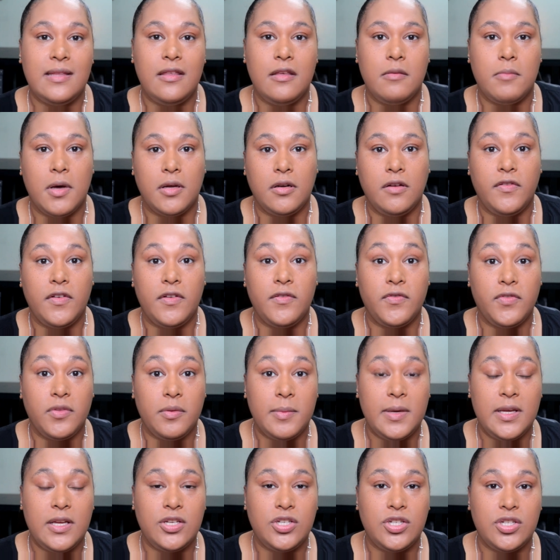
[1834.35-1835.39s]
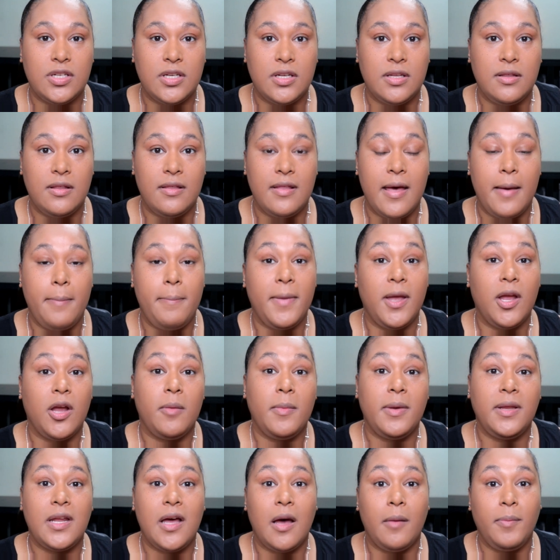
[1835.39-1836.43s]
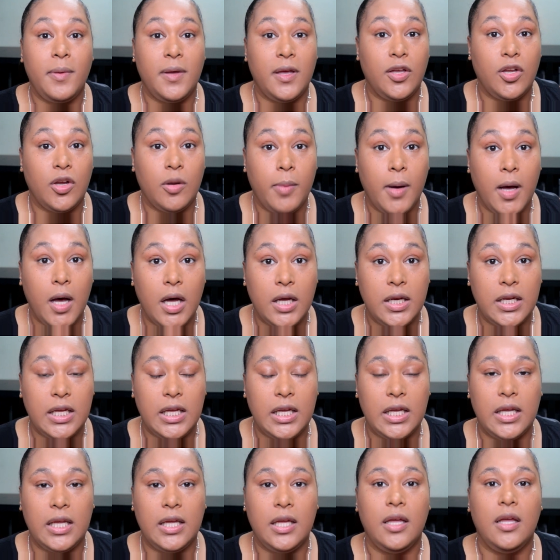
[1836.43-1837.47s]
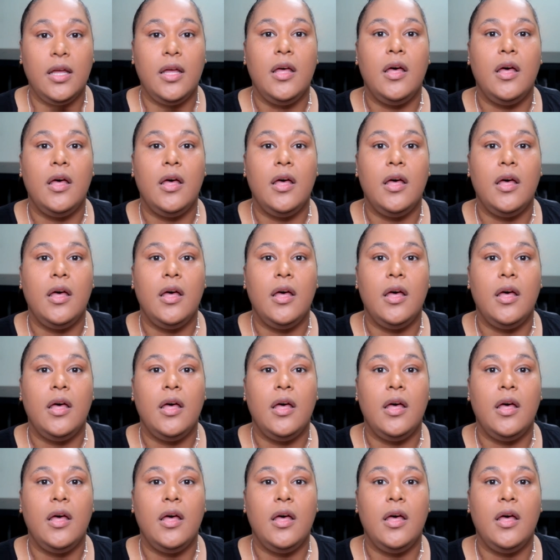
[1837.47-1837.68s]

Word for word: the amount of inflammation that may or may not be in your body,